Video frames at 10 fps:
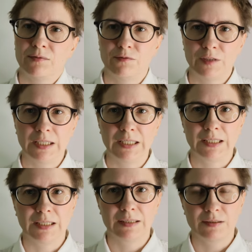
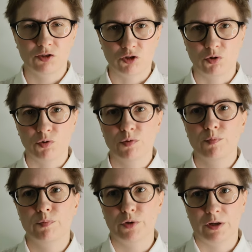feeling so
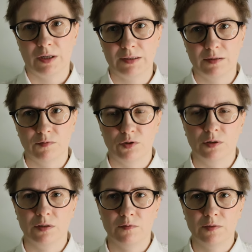productive, you're
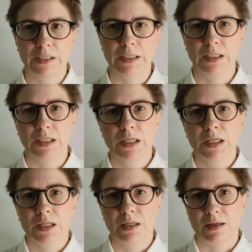not feeling
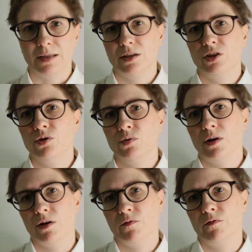like you
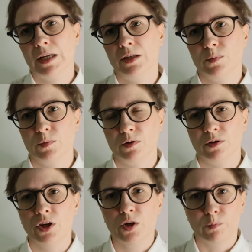are a
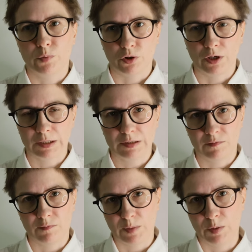valuable,
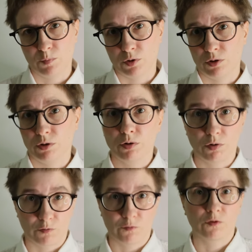productive member
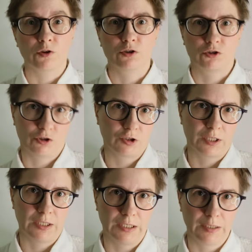of the
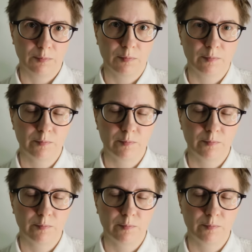society.